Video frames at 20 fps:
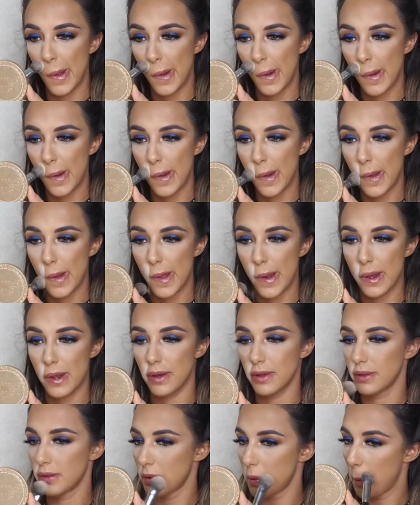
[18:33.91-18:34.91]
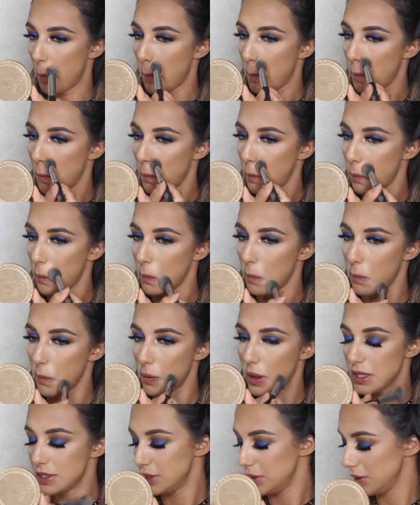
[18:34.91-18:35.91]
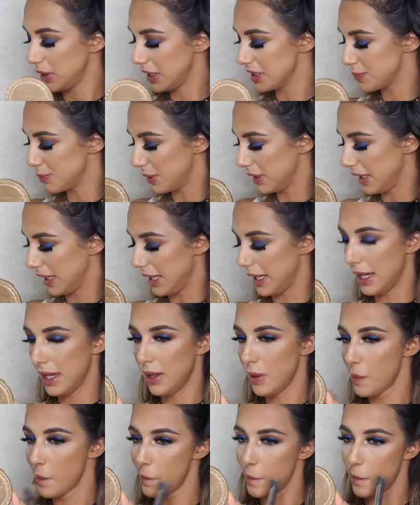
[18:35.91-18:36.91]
And then I do like to put it here.